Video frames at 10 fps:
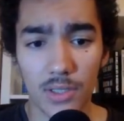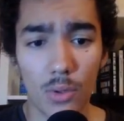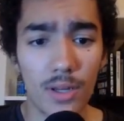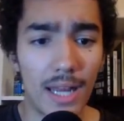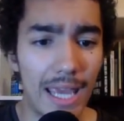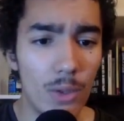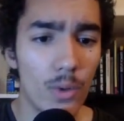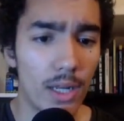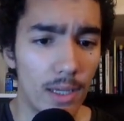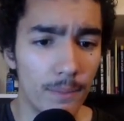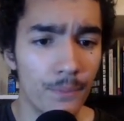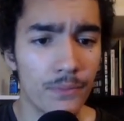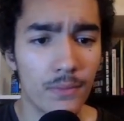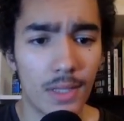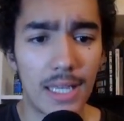Token A1A
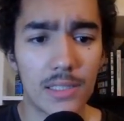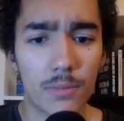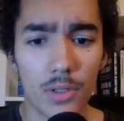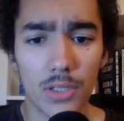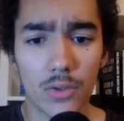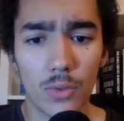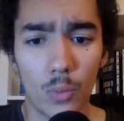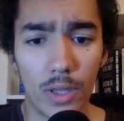is a project